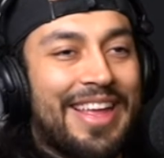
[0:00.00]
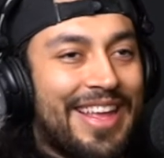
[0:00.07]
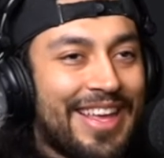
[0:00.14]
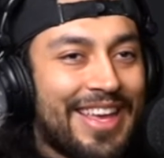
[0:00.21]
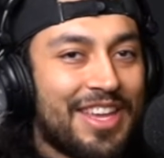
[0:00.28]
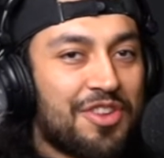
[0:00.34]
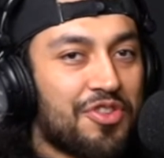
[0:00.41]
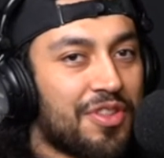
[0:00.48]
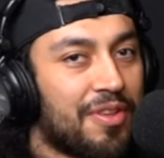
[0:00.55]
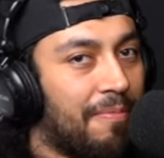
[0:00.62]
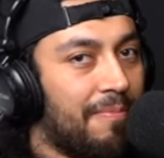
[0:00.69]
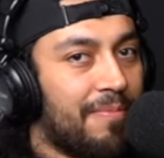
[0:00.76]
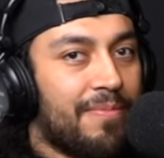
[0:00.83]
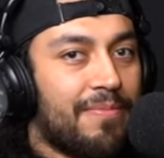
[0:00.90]
he's just
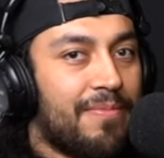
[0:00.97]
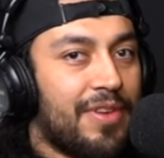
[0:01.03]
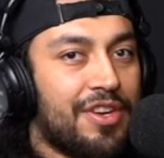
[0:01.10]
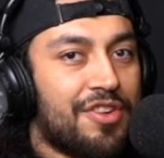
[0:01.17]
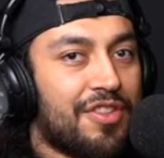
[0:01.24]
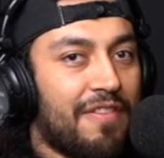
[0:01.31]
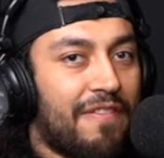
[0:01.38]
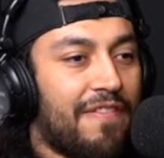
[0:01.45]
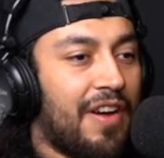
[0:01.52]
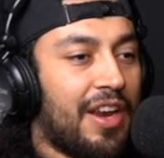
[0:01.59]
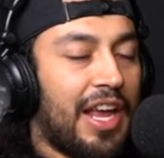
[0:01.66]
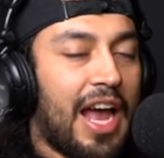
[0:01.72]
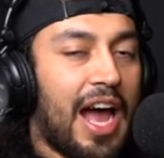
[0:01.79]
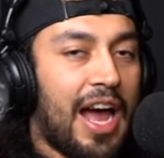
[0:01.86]
a
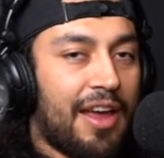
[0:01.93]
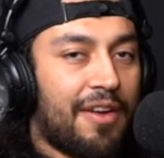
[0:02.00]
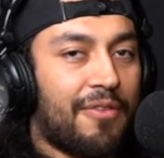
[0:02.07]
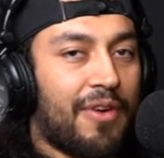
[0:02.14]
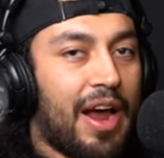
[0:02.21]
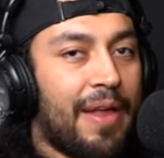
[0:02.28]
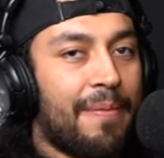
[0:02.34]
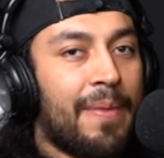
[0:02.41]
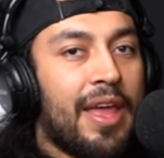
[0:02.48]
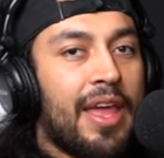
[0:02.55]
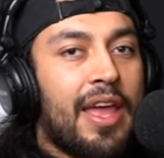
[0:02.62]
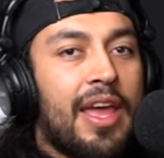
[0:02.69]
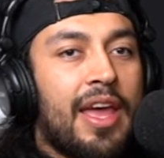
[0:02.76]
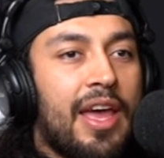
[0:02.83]
funny guy, right?
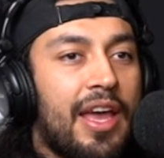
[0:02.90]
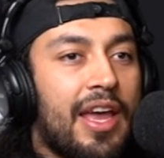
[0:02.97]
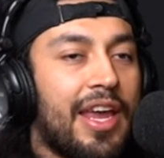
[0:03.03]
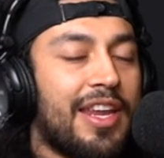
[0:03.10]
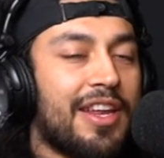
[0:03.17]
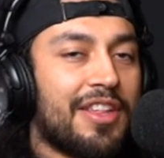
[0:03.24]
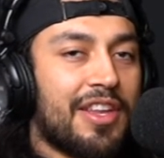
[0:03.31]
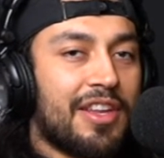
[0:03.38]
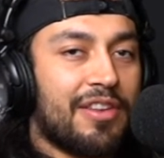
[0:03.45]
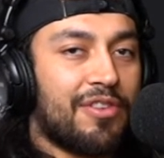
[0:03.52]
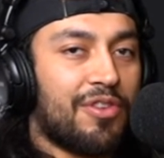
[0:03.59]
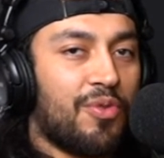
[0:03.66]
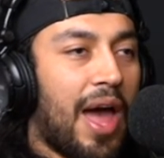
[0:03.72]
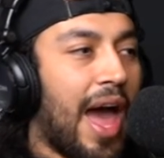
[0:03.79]
He
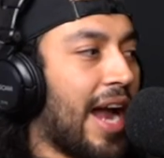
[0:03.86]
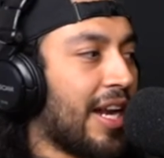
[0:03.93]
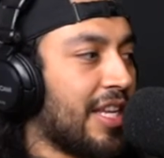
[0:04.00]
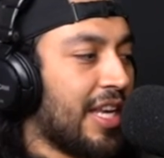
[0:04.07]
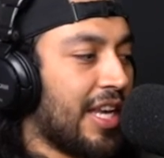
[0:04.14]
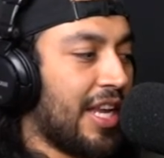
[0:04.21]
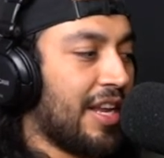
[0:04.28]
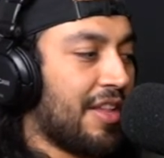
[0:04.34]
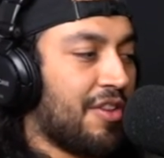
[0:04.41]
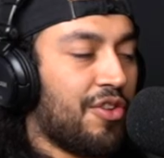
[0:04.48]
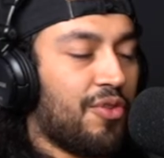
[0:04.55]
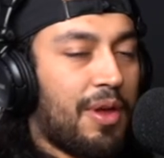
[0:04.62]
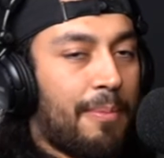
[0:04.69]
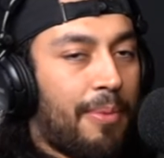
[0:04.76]
doesn't do acting. He doesn't
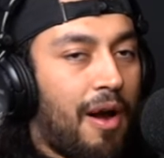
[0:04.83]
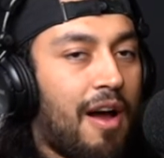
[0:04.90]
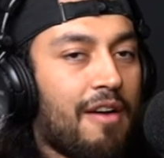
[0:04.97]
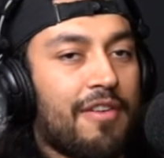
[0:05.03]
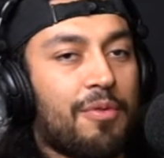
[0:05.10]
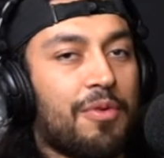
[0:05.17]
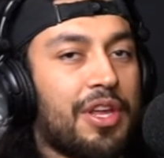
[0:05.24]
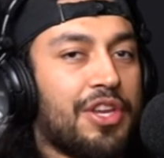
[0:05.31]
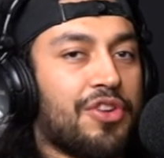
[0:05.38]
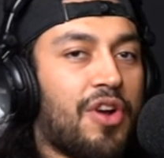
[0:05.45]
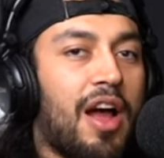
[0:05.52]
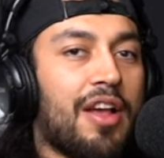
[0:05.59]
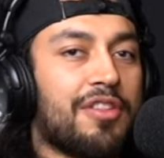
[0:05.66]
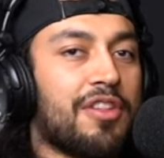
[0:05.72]
do improv. And when he
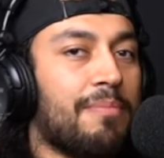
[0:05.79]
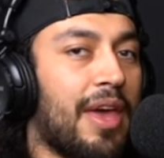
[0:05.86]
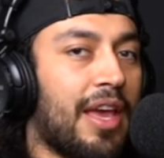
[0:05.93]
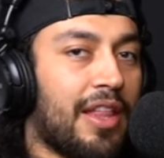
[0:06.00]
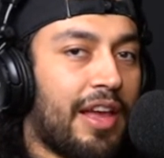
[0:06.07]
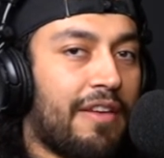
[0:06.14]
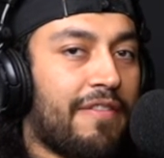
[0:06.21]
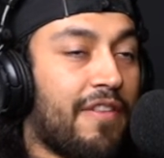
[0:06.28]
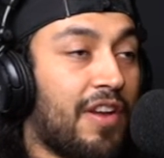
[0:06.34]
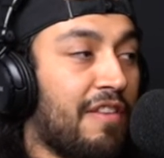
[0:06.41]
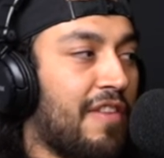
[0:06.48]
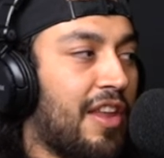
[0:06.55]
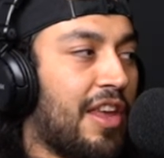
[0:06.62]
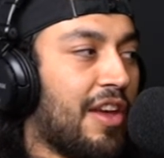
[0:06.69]
tries to make like funny
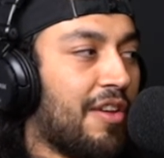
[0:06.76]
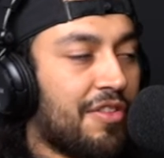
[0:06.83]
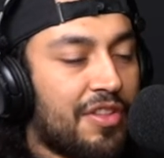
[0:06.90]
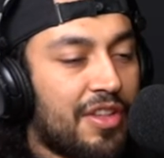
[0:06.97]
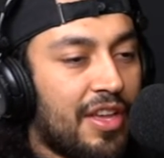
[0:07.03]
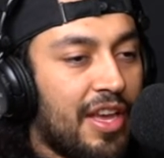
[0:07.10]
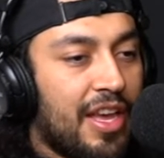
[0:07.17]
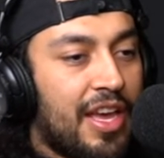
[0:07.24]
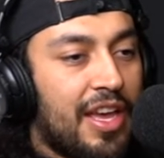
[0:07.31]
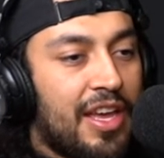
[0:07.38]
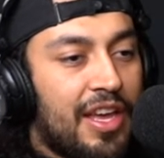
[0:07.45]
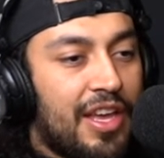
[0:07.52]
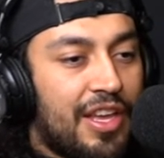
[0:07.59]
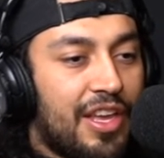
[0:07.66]
videos,
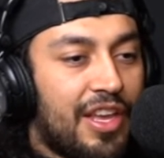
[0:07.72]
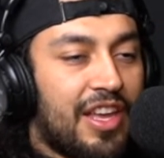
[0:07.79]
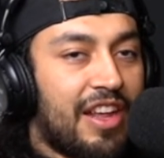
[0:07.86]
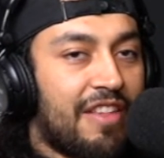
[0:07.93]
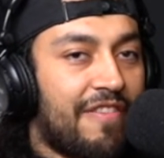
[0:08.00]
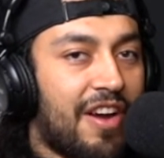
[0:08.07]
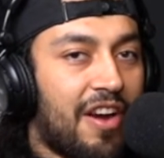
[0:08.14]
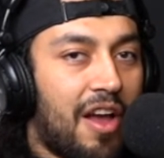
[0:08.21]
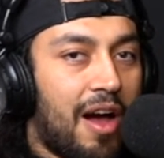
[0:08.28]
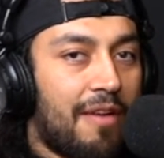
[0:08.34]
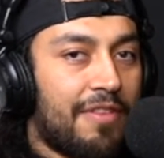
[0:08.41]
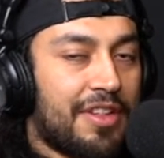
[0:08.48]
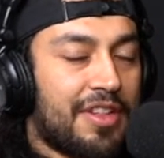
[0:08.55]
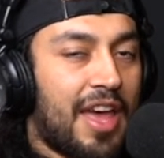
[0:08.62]
it's very
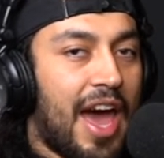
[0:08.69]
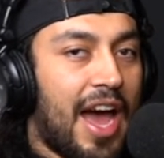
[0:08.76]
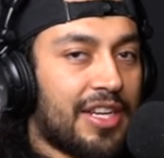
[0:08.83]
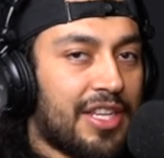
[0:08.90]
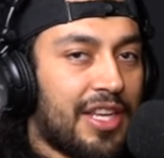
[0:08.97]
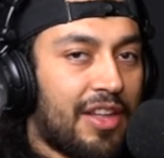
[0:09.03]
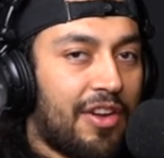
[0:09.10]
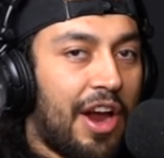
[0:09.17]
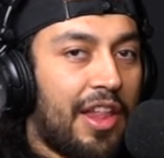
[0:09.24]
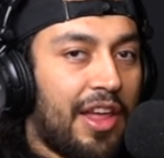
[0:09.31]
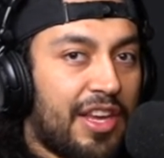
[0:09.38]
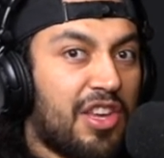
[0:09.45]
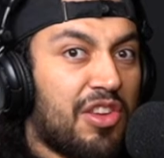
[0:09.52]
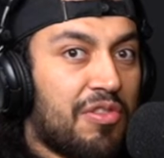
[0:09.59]
obvious acting, right?
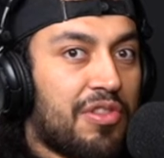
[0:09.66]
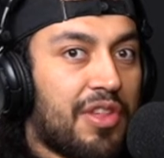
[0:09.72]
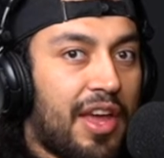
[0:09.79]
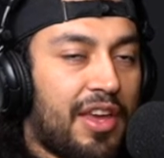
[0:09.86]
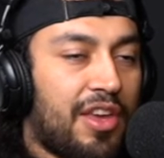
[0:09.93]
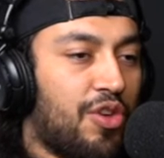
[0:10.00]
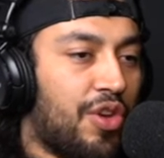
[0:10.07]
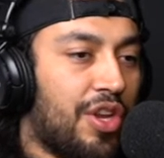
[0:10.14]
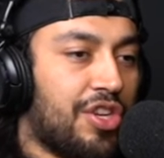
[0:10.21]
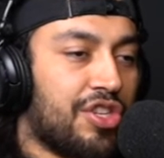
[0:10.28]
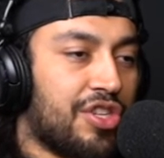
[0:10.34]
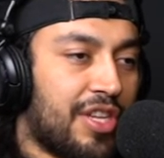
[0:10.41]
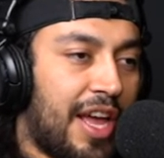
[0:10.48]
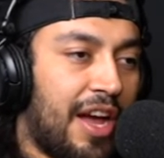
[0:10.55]
Like he's like, you can
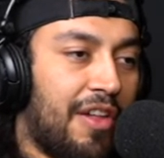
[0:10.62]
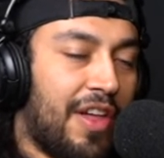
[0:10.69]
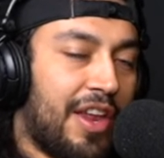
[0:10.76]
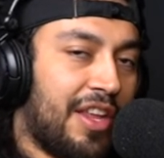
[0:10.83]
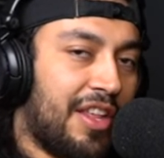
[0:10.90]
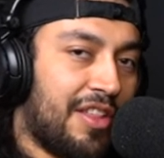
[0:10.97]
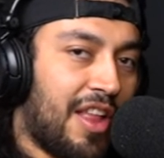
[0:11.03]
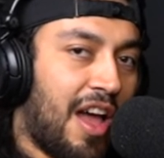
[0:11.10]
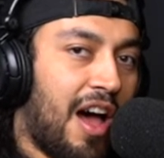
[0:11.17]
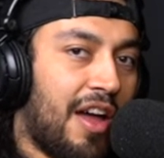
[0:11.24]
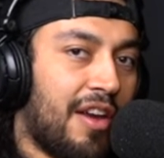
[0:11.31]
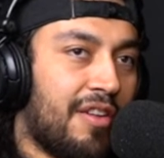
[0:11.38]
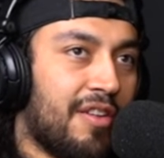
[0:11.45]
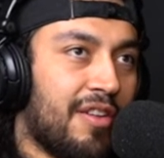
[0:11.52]
just tell that he's not